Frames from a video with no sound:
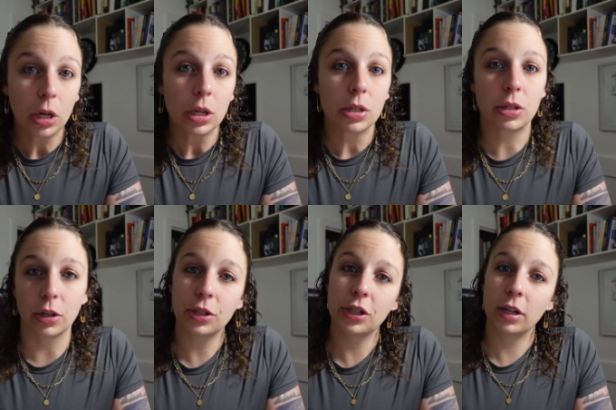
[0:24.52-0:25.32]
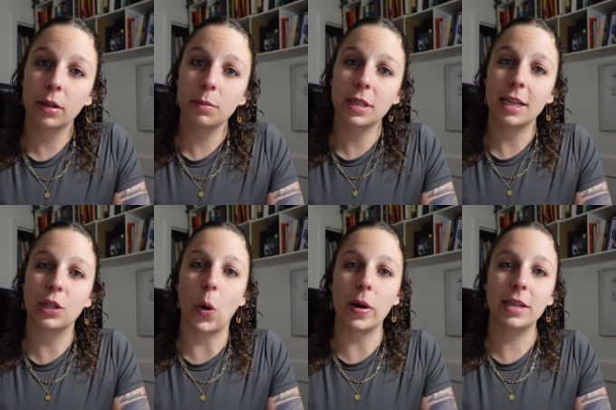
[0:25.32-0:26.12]
Search terms is
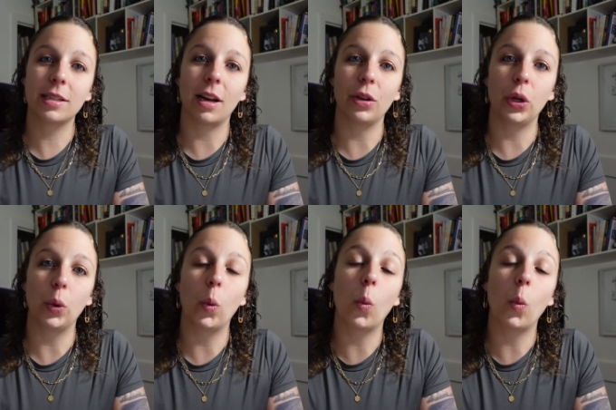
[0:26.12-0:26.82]
going to tell you